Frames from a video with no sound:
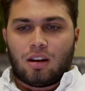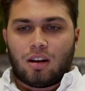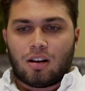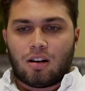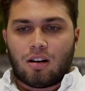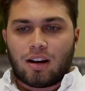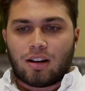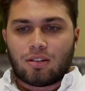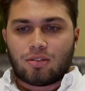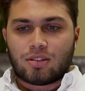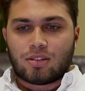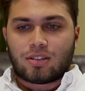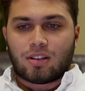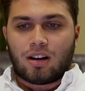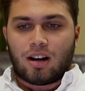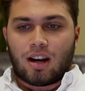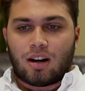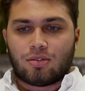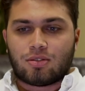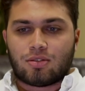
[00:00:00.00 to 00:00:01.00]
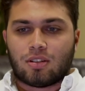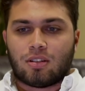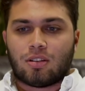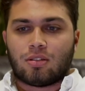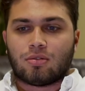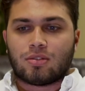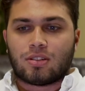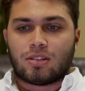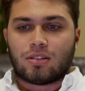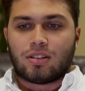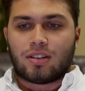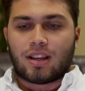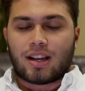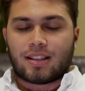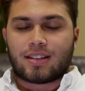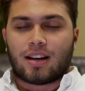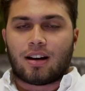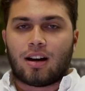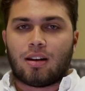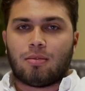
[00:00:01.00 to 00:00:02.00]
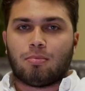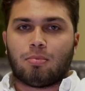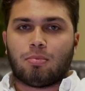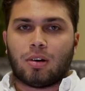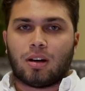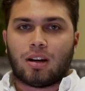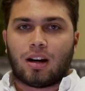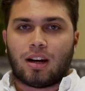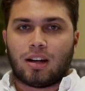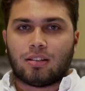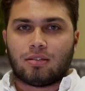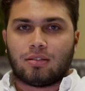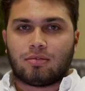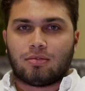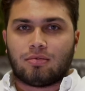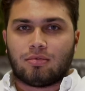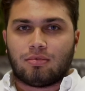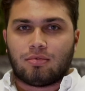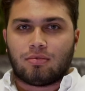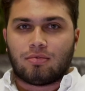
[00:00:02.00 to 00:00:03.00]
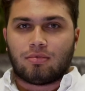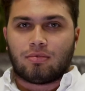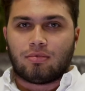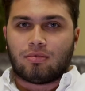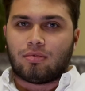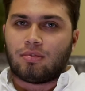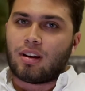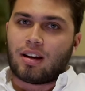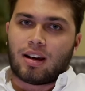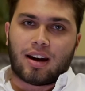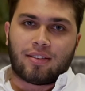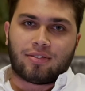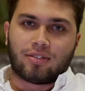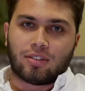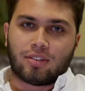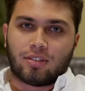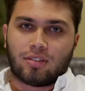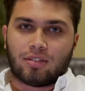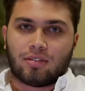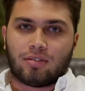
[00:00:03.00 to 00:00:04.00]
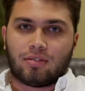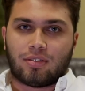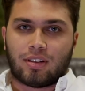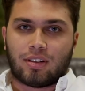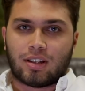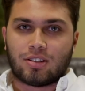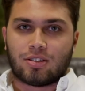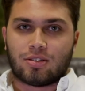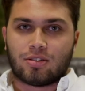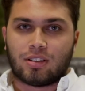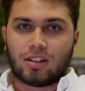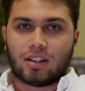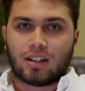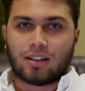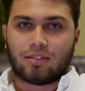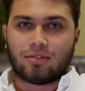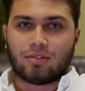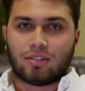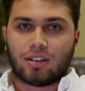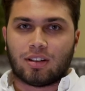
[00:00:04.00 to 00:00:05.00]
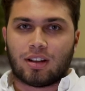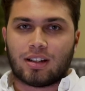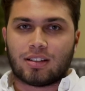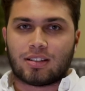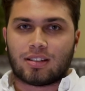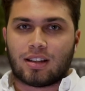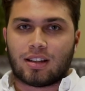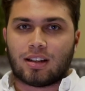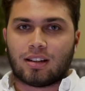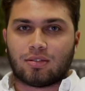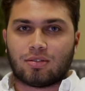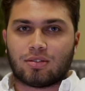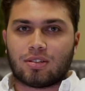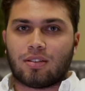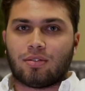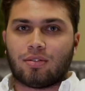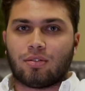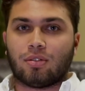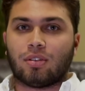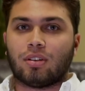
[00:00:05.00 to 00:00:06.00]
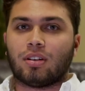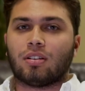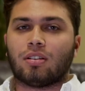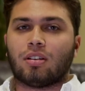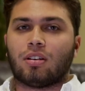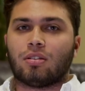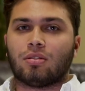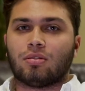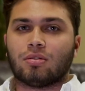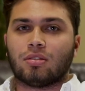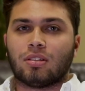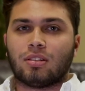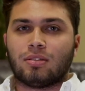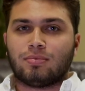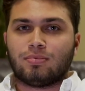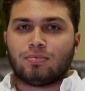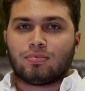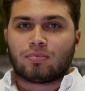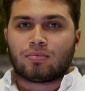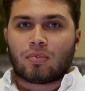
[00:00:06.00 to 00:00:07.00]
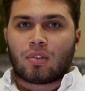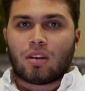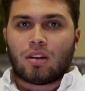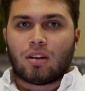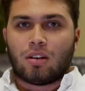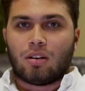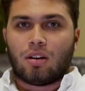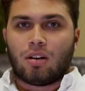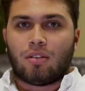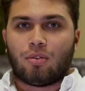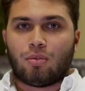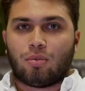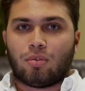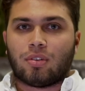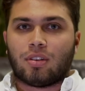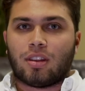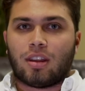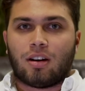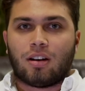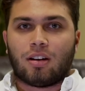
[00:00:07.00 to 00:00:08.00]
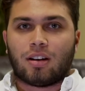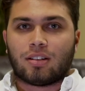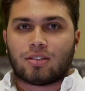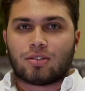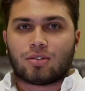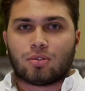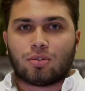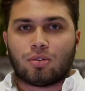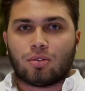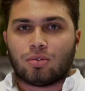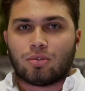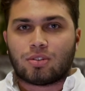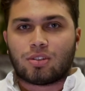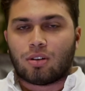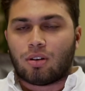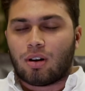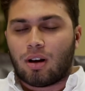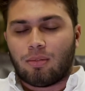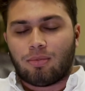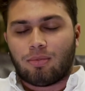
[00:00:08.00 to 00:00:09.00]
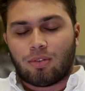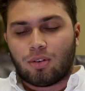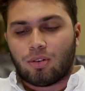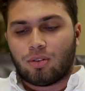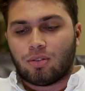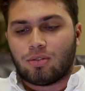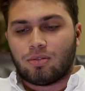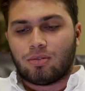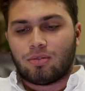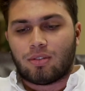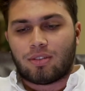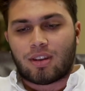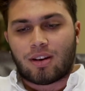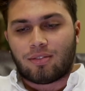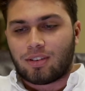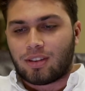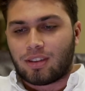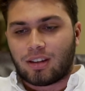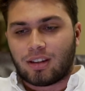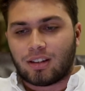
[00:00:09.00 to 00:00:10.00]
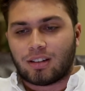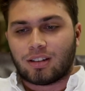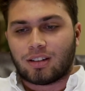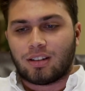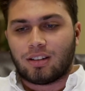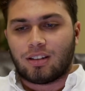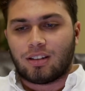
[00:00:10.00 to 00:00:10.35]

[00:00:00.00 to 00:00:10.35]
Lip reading: I always thought I was alone during that time, but after the injury, I realized that I was never really alone. Everyone there at the school was so helpful with everything.